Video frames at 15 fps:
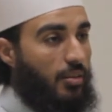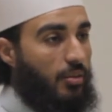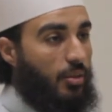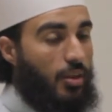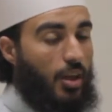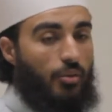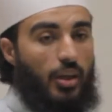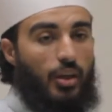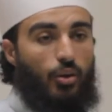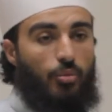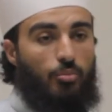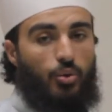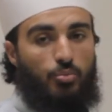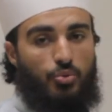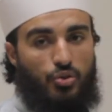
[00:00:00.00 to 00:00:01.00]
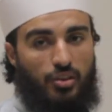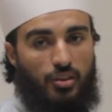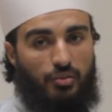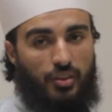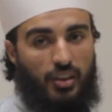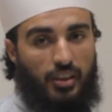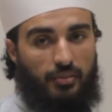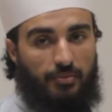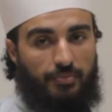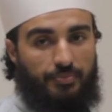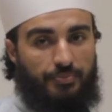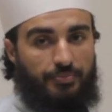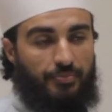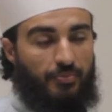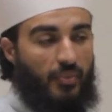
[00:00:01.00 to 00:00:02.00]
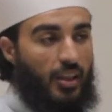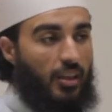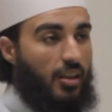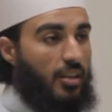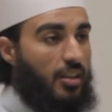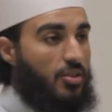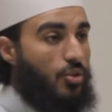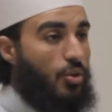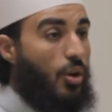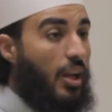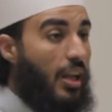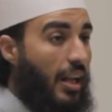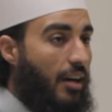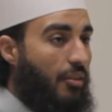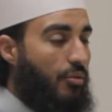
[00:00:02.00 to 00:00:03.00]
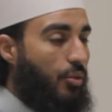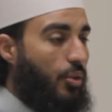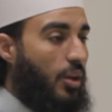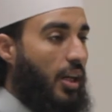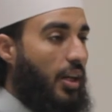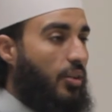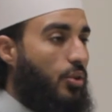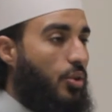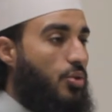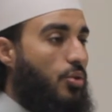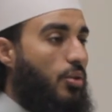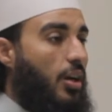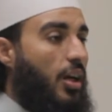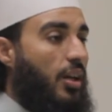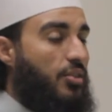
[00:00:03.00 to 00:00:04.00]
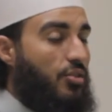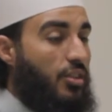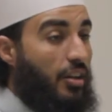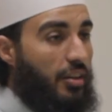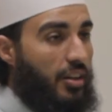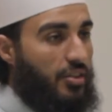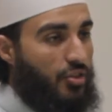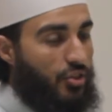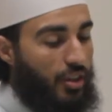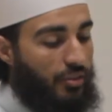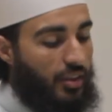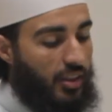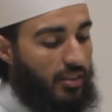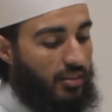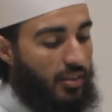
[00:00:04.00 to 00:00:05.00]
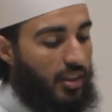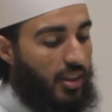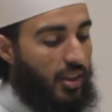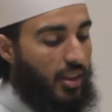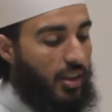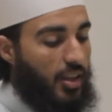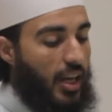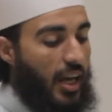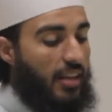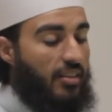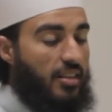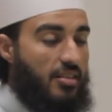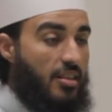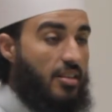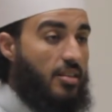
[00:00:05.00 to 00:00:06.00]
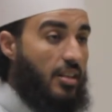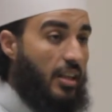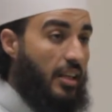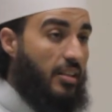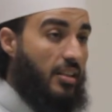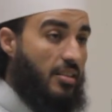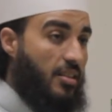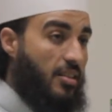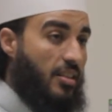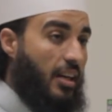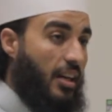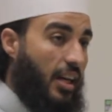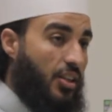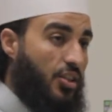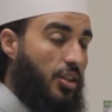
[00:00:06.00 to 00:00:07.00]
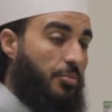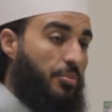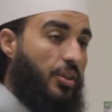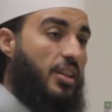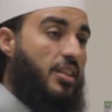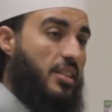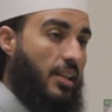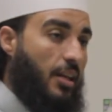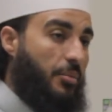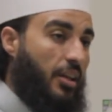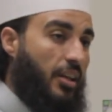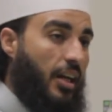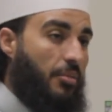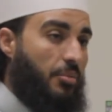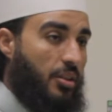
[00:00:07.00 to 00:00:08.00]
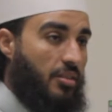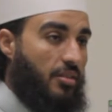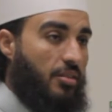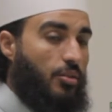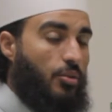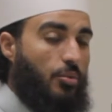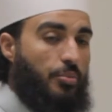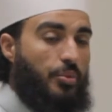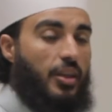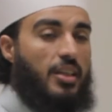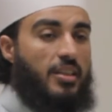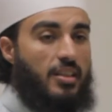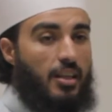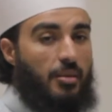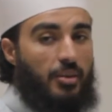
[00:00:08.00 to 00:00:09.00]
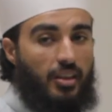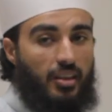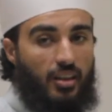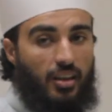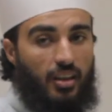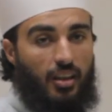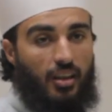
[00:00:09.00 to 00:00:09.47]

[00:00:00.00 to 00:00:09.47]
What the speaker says: Allah la yuhibbul musrifeen. Allah does not love or like those who are extravagant. And this is an actually pre-Islamic habit or pre-Islamic